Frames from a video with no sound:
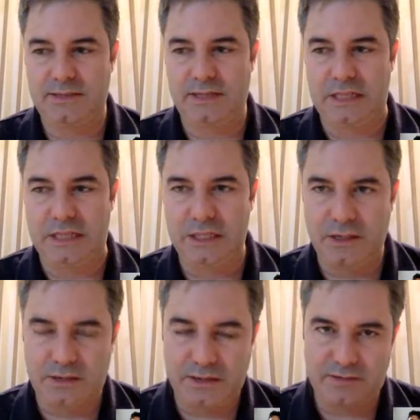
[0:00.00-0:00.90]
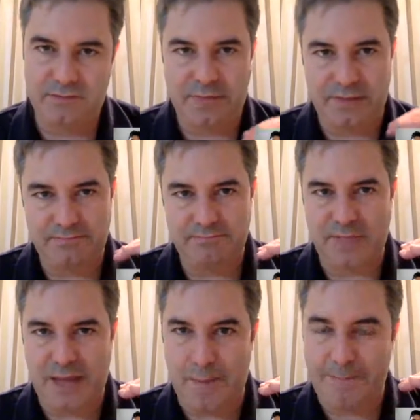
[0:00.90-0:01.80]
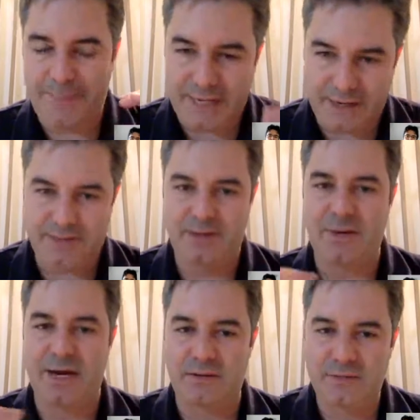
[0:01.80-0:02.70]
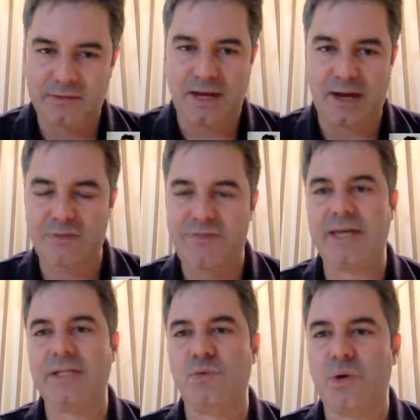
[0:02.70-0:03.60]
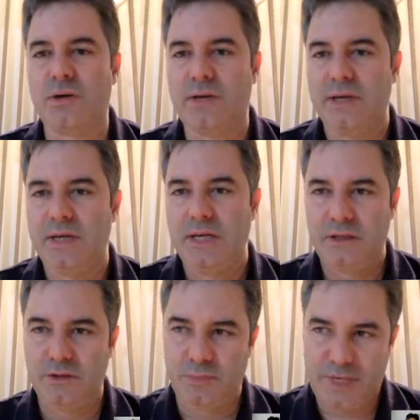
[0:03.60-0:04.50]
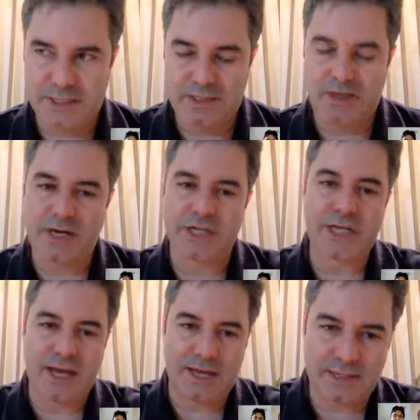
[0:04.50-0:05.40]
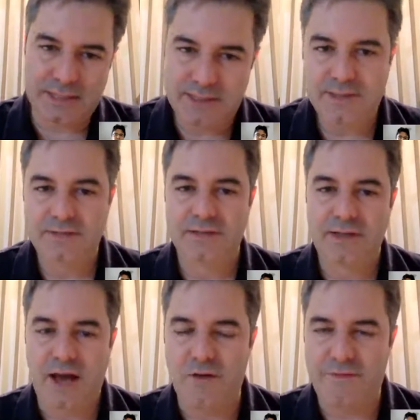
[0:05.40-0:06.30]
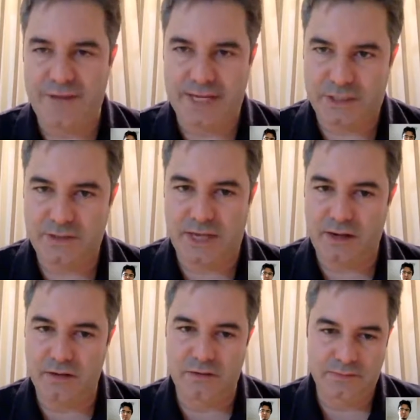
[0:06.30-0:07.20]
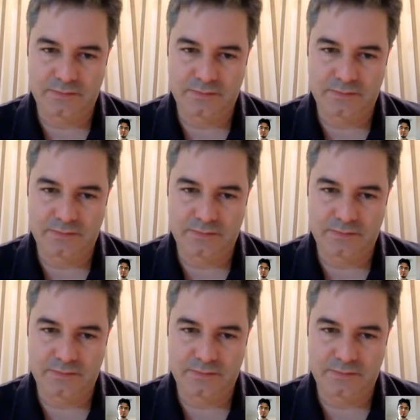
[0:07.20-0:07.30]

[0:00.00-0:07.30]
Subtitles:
learn a bit about how things work, you'll be astonished as how fast you can go.